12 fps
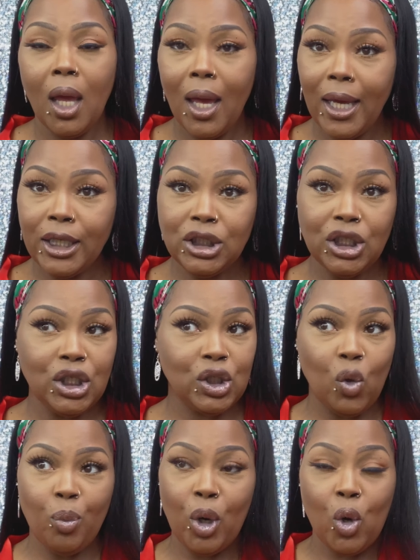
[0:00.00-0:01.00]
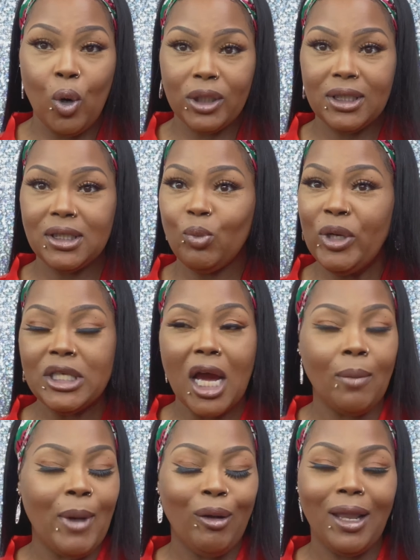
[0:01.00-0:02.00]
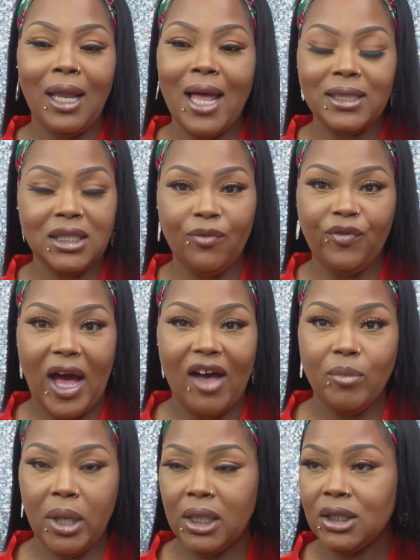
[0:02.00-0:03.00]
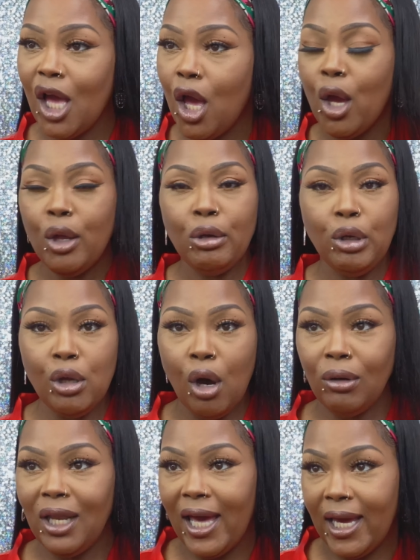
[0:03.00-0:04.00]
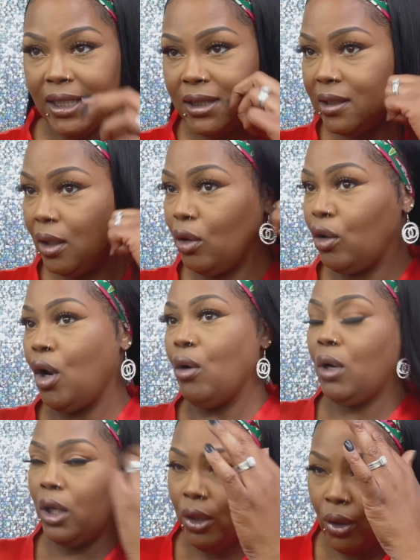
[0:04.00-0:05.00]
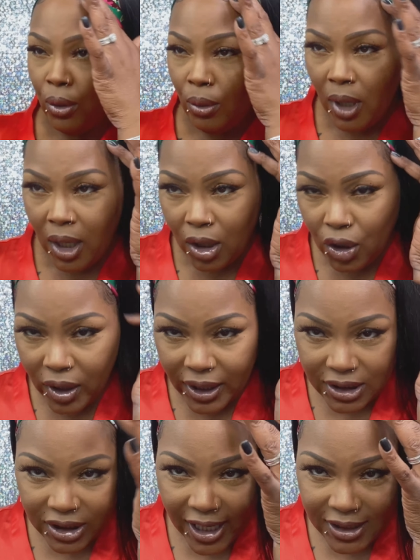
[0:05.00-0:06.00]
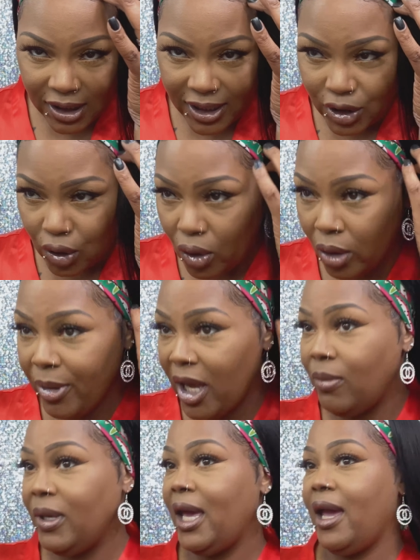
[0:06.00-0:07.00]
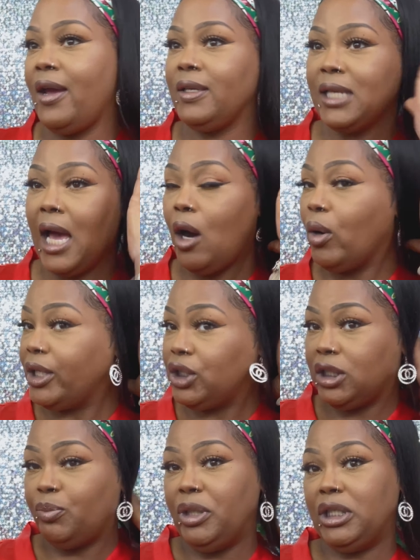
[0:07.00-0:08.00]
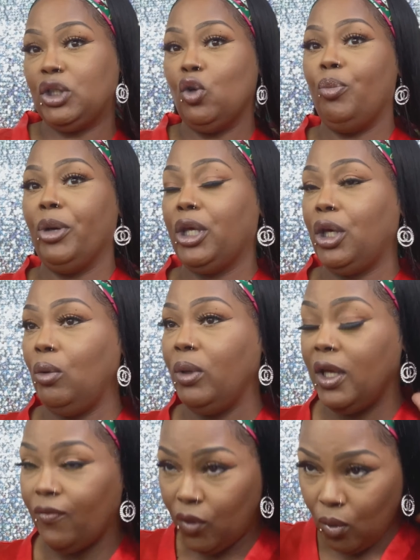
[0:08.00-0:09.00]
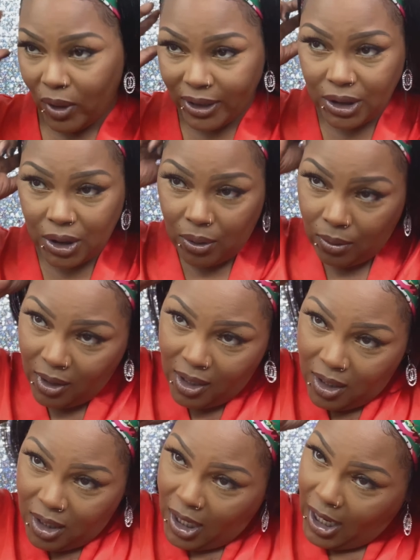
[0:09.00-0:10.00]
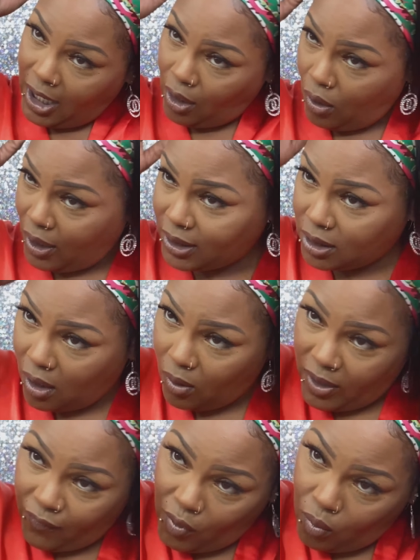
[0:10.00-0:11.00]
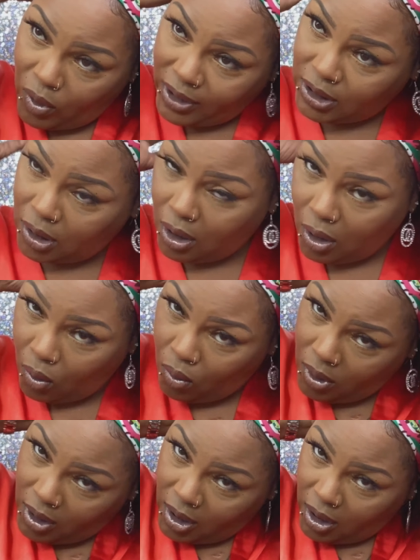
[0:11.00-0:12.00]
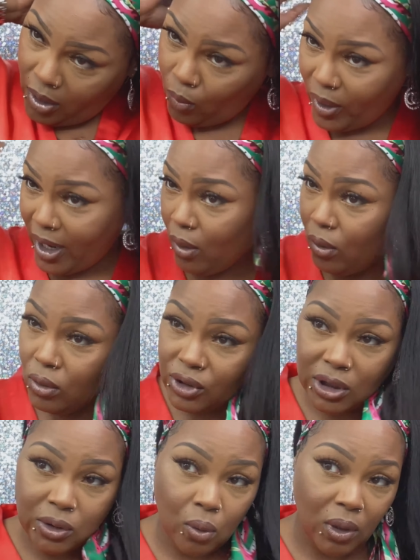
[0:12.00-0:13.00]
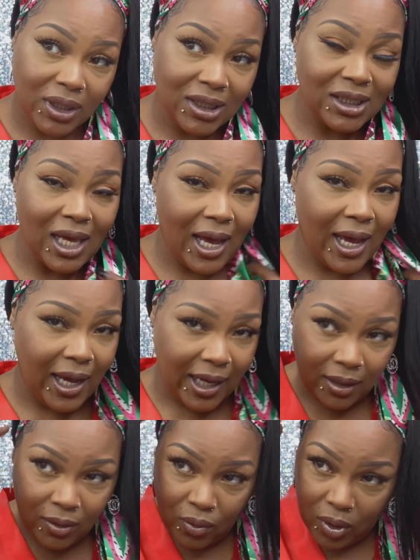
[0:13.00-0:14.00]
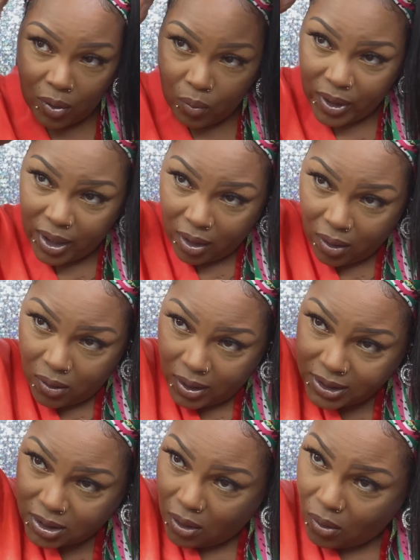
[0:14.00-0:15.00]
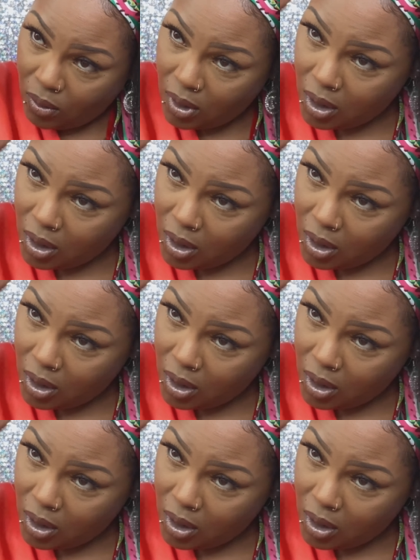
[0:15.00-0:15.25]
and she's super gorgeous. we talking about less than five minutes. No lace, no glue. You get a chance to let your little baby hairs out and just be super cute if you want to. And also, if you want to go and wear her or just on the side, you can wear her also